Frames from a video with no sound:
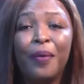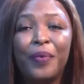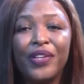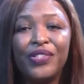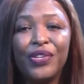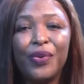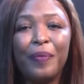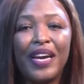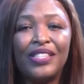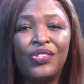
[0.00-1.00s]
brought to you
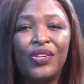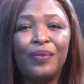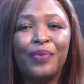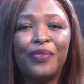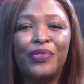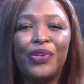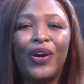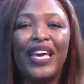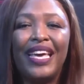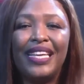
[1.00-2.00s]
by Streams of
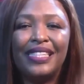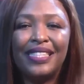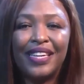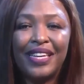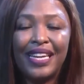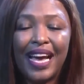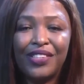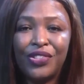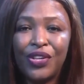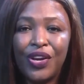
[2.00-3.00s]
Joy
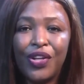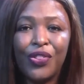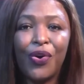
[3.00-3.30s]
International,